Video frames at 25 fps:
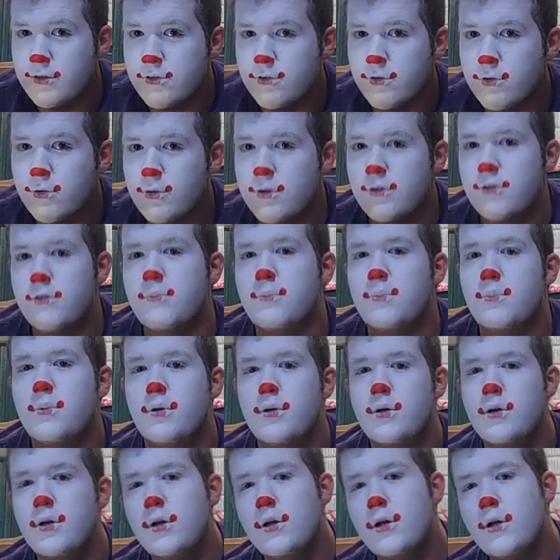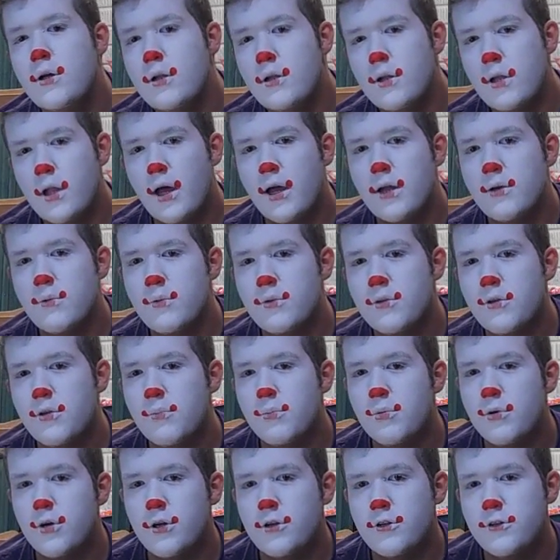crisp line with your
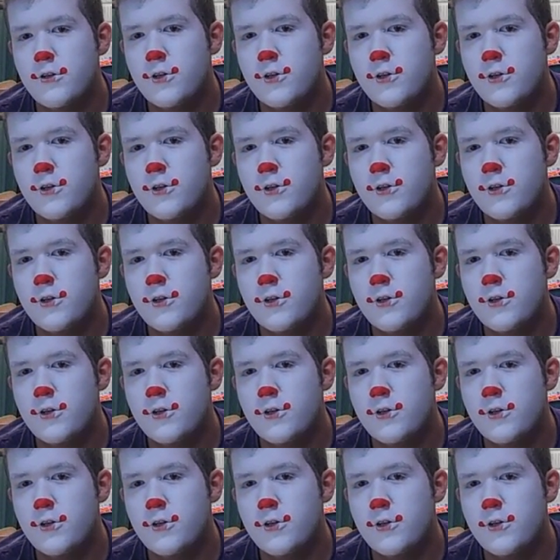brush.